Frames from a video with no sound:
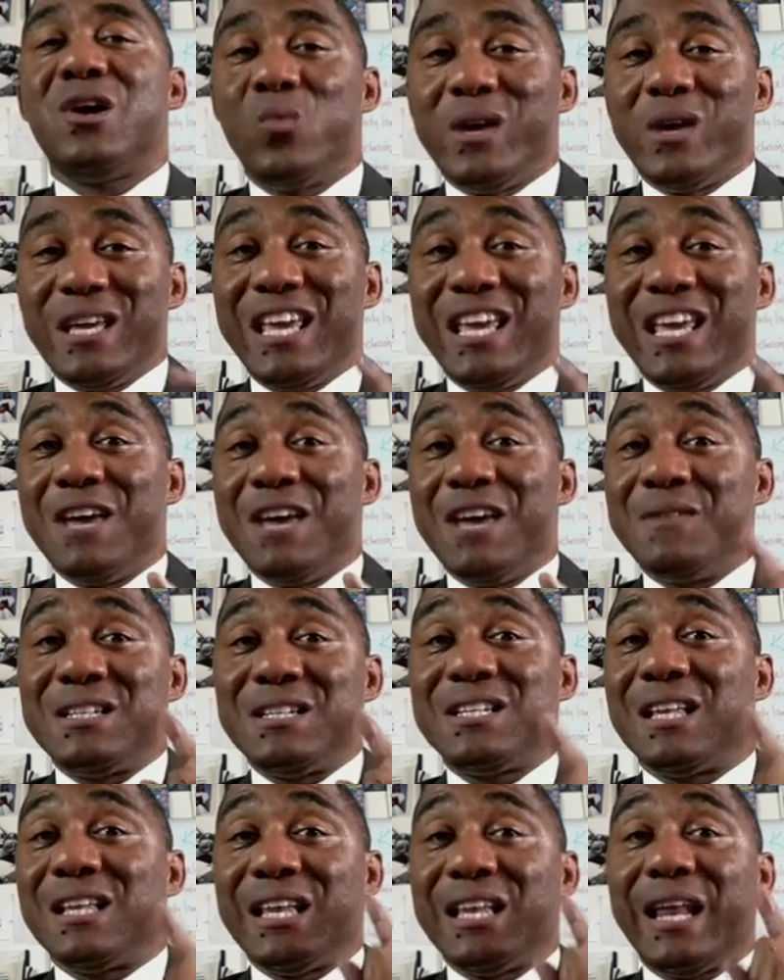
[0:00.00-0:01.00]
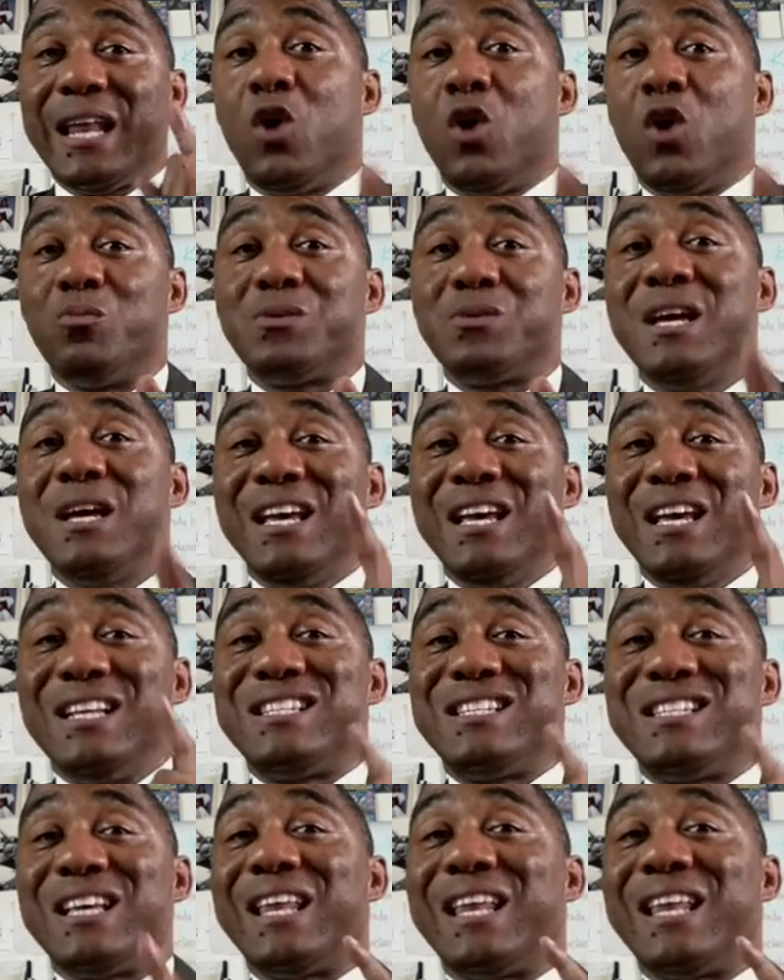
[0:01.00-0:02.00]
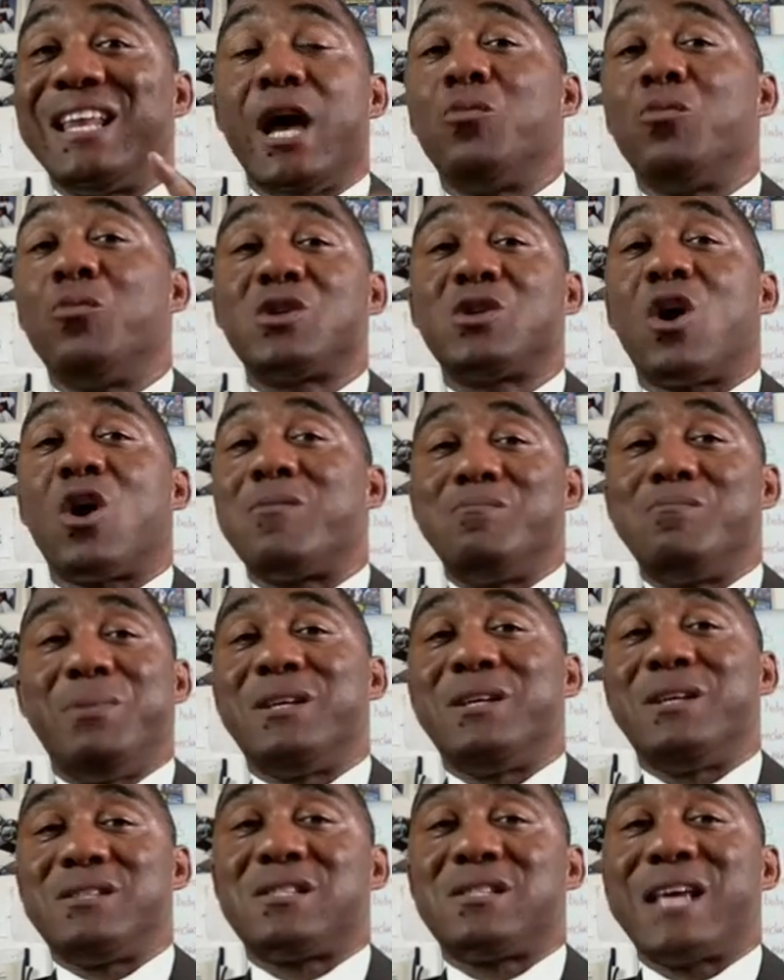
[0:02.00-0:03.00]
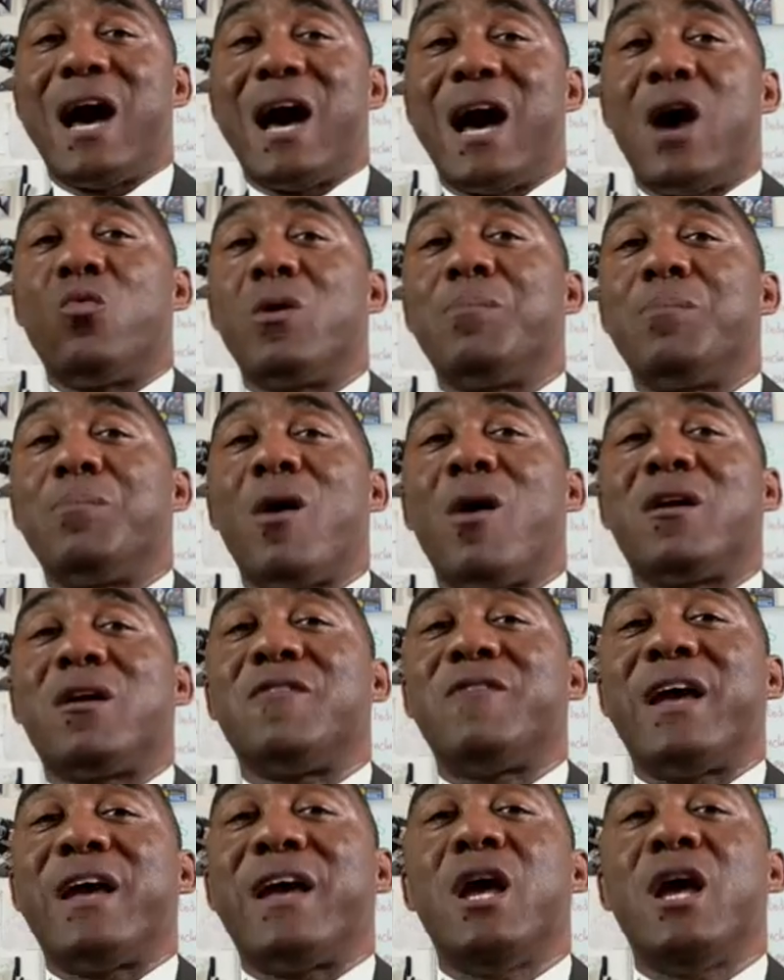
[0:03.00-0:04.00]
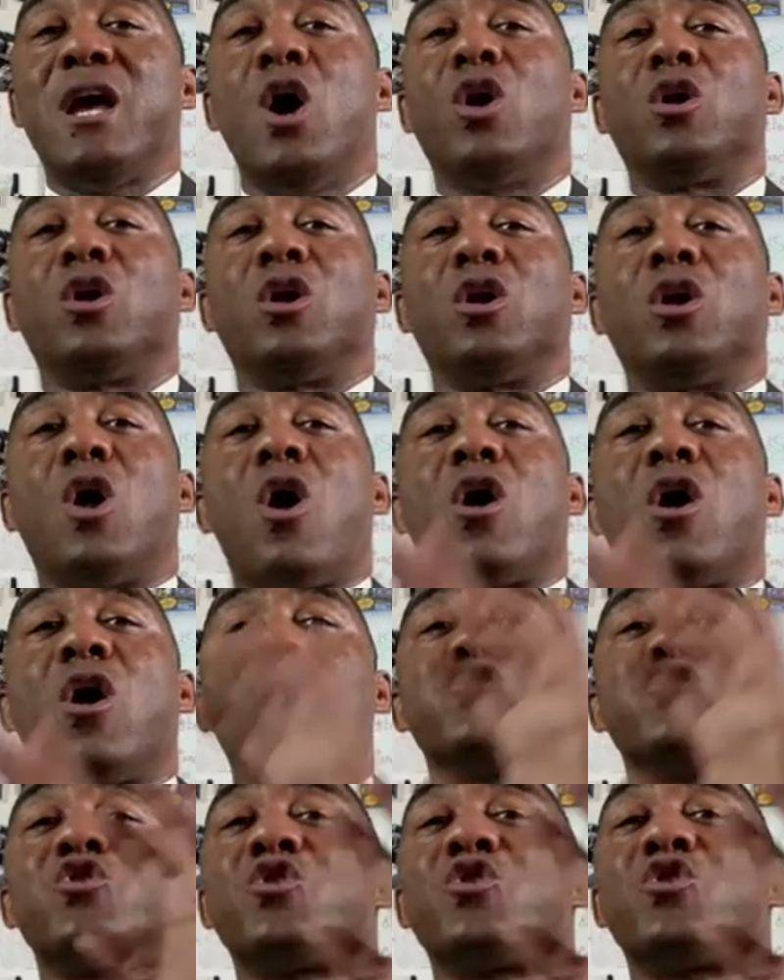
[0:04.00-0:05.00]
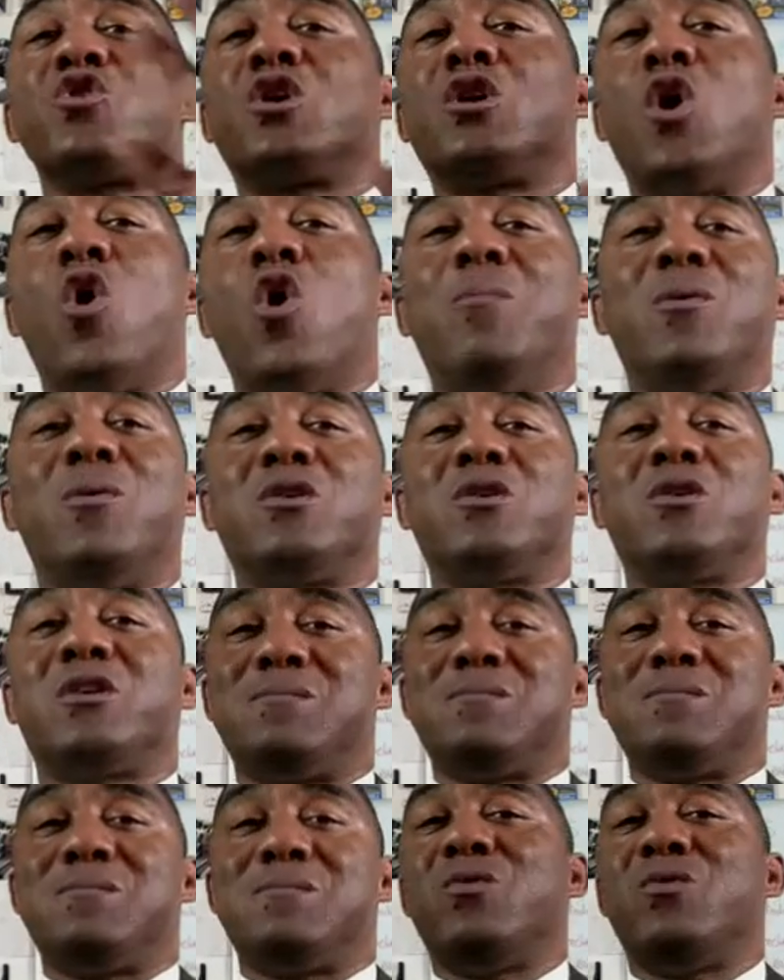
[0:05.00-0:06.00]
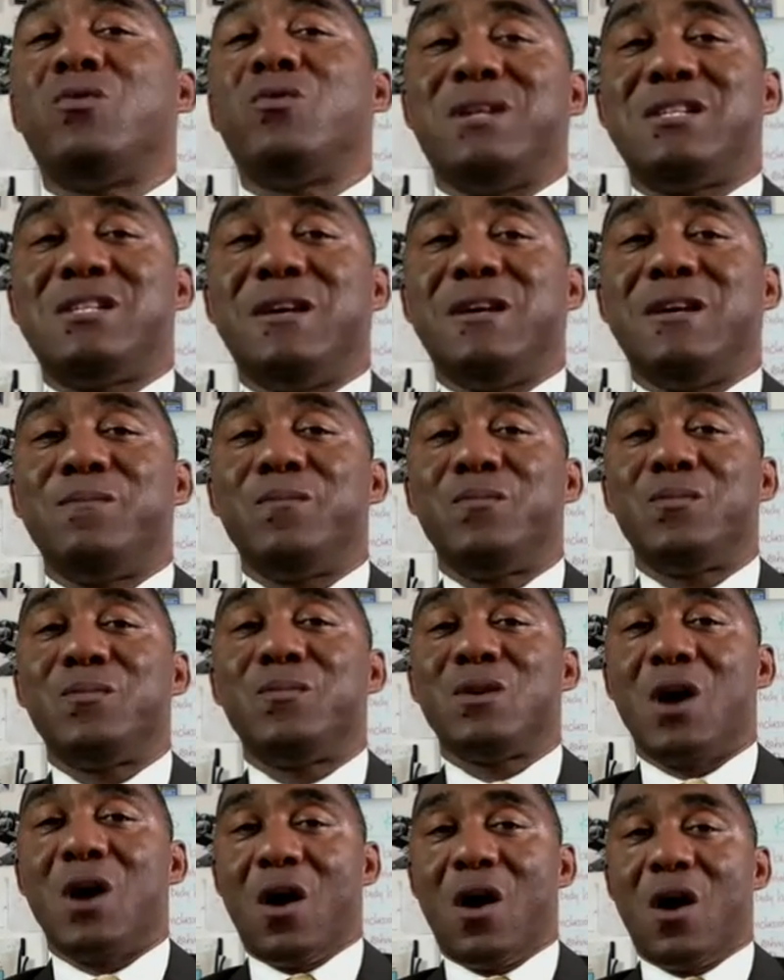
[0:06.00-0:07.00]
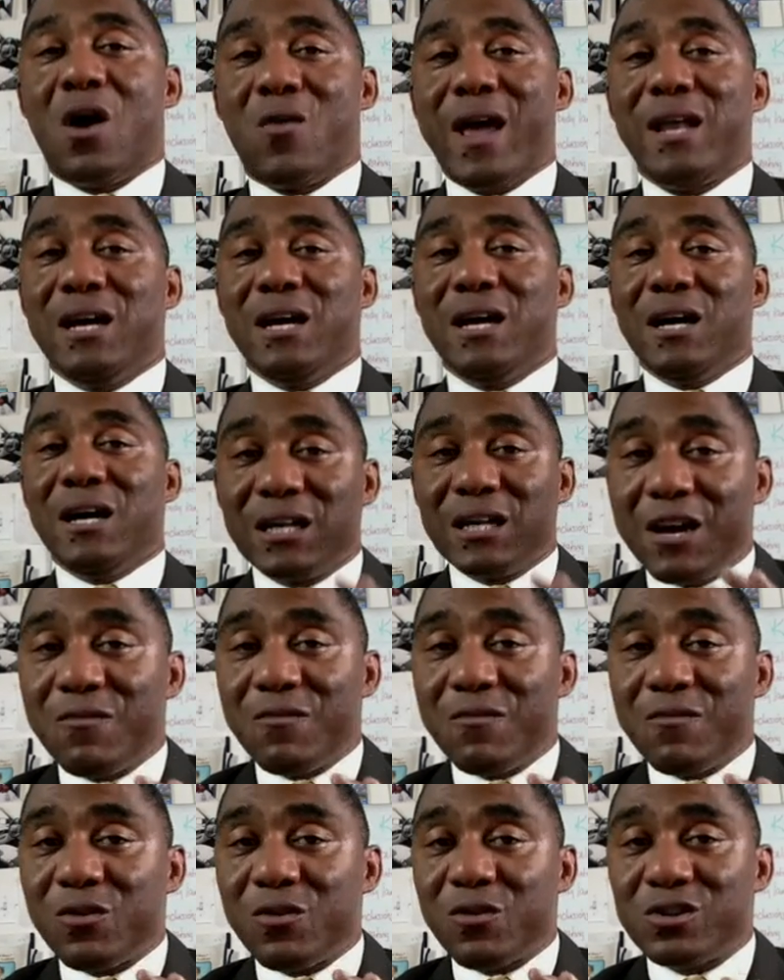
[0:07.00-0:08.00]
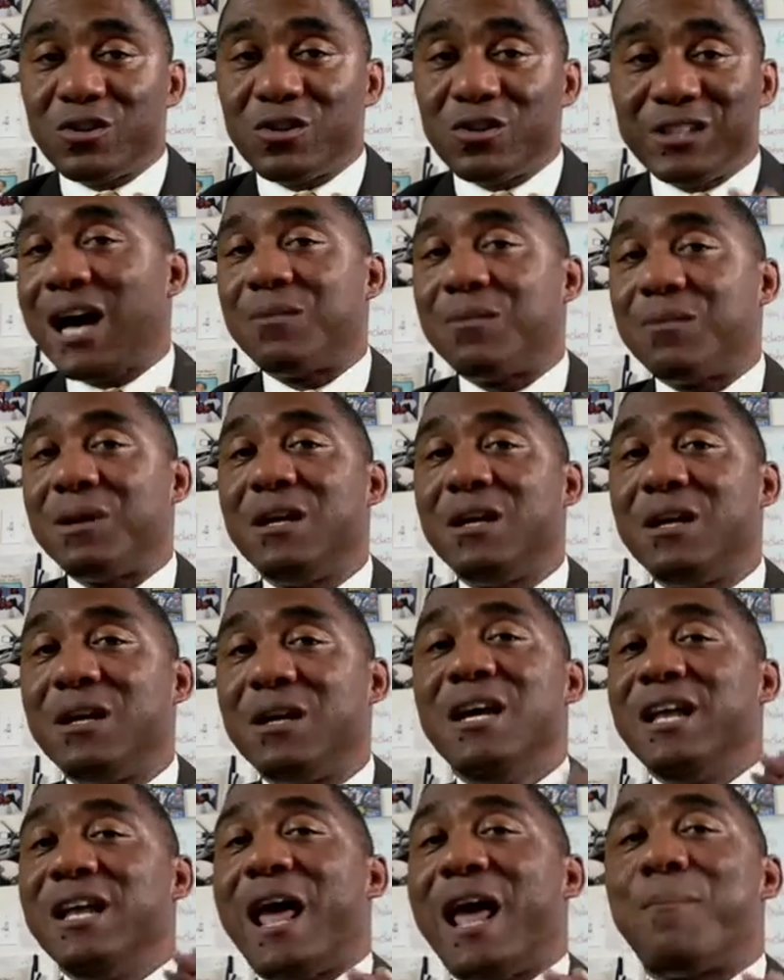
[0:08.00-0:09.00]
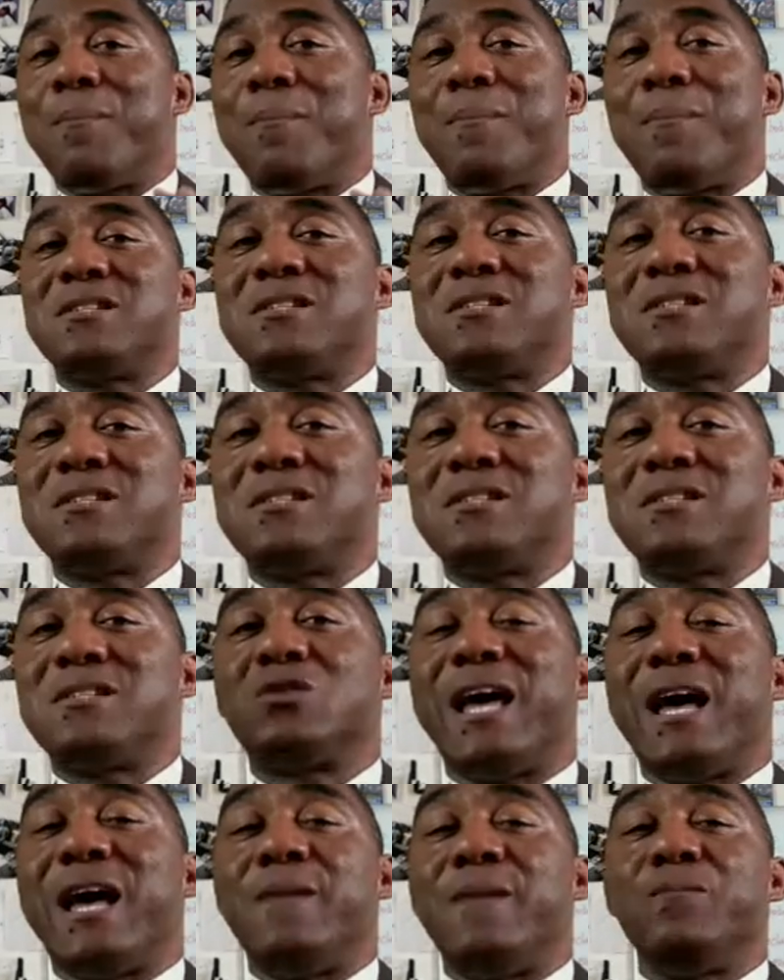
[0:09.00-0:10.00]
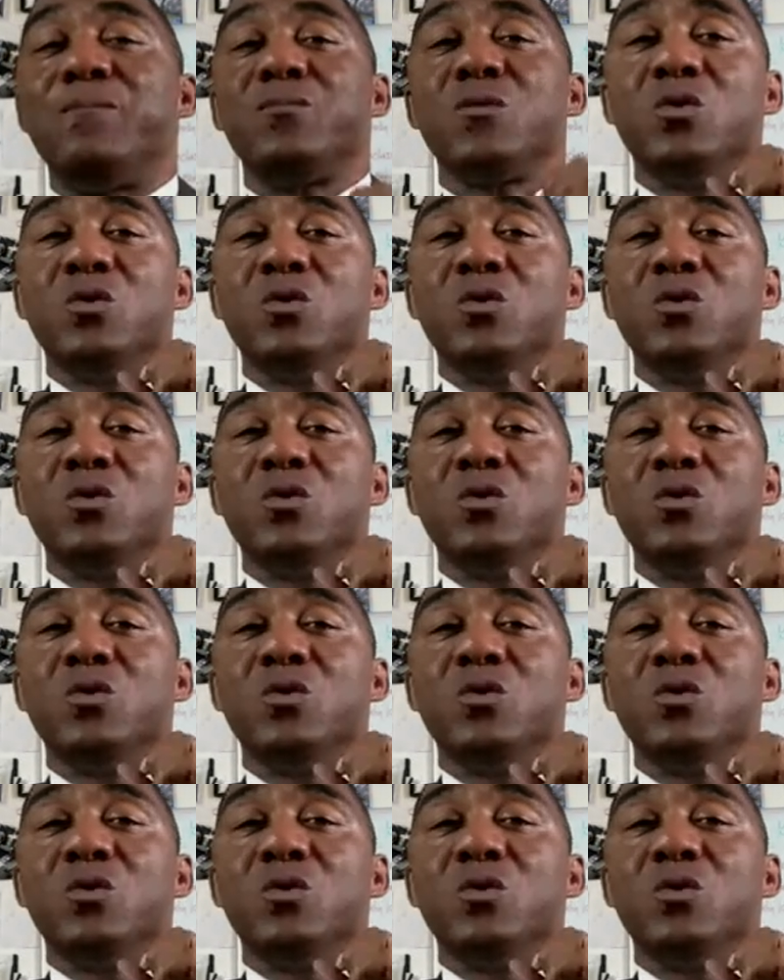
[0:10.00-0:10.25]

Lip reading: We give until it helps our business out. We're part of a larger global community, all right? A giver's economy. And that basically goes like that.